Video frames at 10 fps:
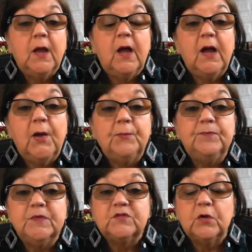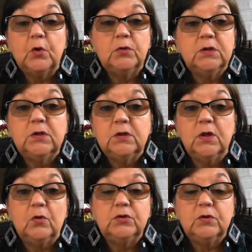And
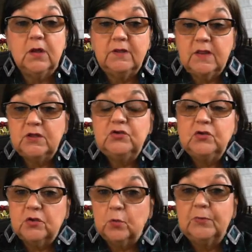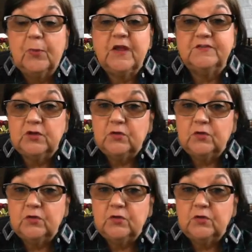then you would press it.